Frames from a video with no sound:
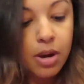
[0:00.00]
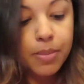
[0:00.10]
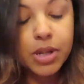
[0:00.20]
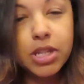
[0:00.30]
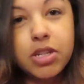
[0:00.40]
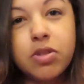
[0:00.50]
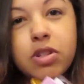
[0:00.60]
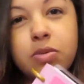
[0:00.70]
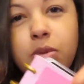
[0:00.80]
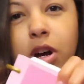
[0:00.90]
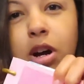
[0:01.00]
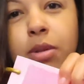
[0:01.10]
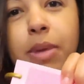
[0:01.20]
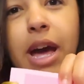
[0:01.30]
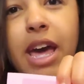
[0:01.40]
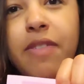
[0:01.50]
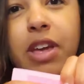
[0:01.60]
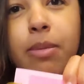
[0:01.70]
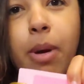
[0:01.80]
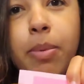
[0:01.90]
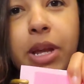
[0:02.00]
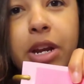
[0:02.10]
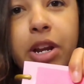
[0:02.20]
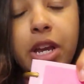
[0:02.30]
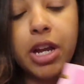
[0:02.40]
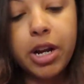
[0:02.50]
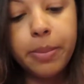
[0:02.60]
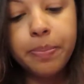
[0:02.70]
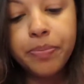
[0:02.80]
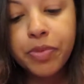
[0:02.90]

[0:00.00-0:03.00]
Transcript: But this was, I have it in my planner here